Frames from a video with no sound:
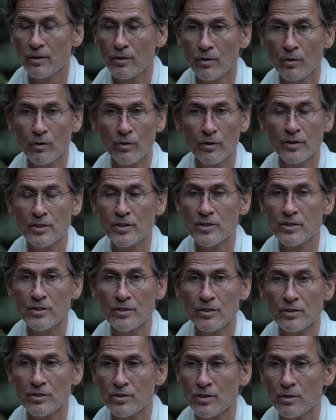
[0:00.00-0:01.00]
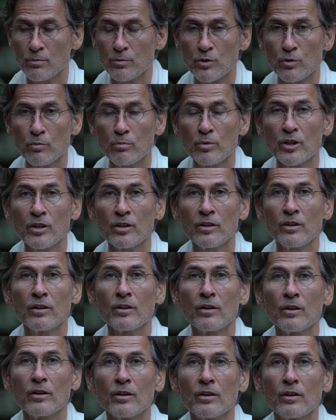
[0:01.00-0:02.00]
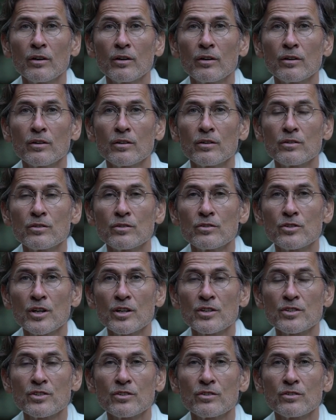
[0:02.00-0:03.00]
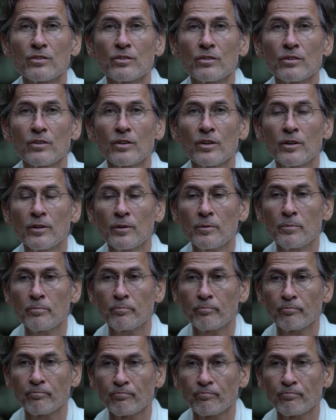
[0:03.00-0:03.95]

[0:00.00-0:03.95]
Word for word: all this seems to be just um,